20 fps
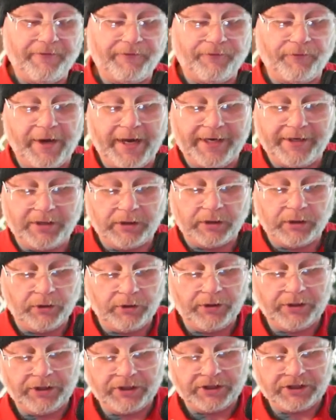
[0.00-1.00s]
afraid to
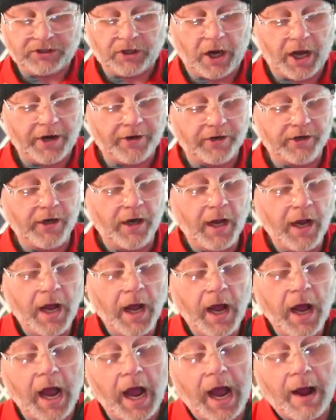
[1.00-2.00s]
learn to solder.
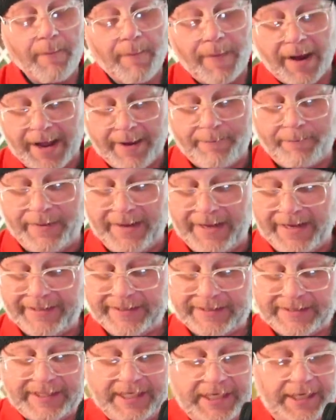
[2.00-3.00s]
My
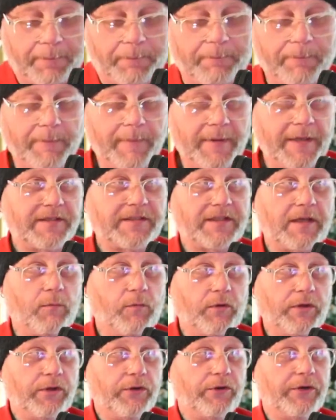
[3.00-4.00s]
biggest tip is
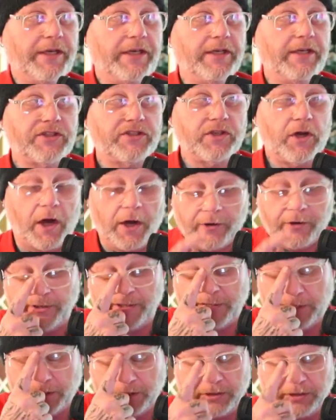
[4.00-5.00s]
someone learning to solder
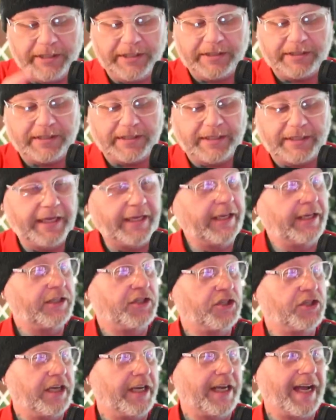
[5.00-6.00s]
is this: get a
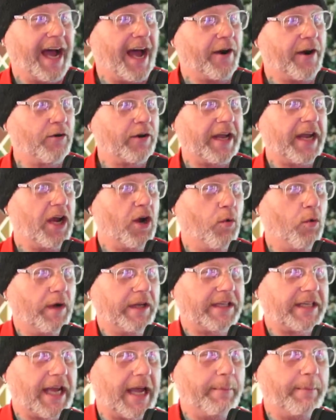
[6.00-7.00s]
jig. I don't care
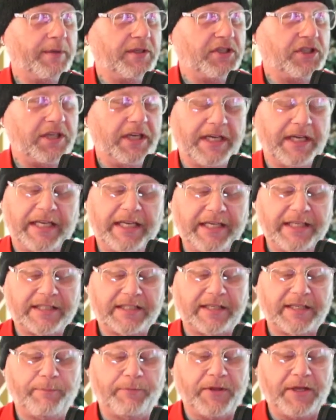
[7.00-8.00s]
what type of jig. Get
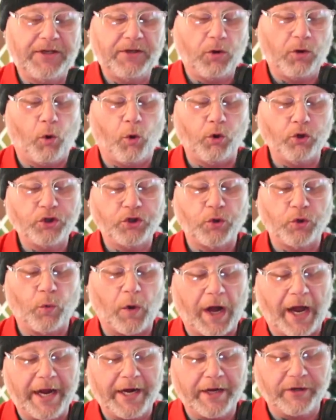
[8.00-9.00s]
something to hold your
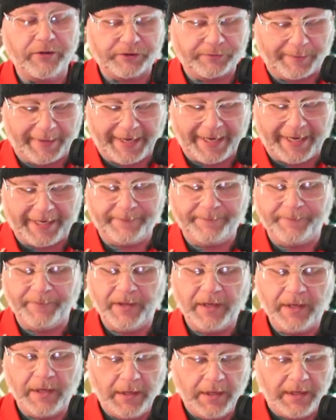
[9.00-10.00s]
wires, man.
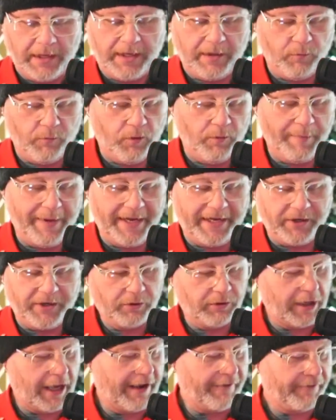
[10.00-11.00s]
It will make
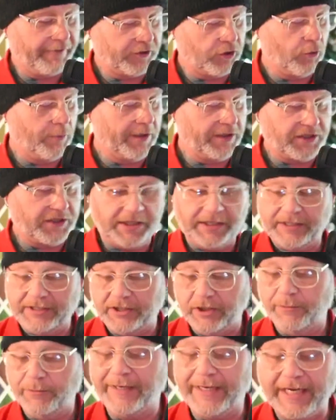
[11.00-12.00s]
your life so much
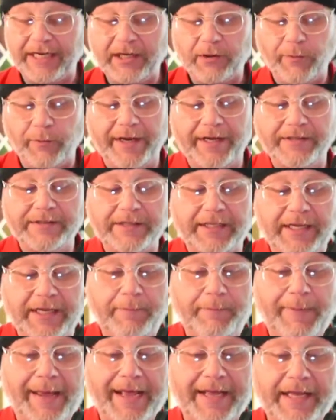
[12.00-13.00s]
easier. But anyways,
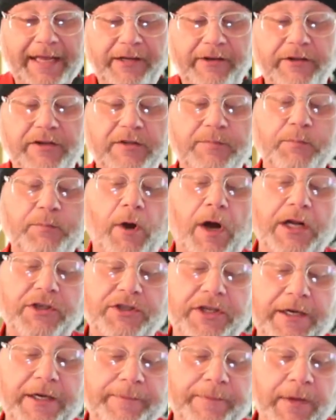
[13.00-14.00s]
getting back into this
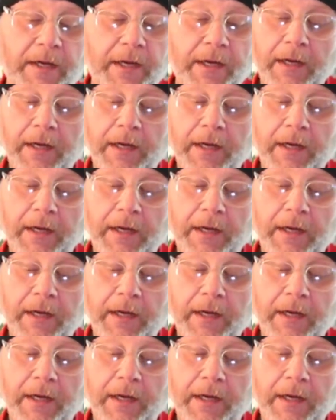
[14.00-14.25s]
project,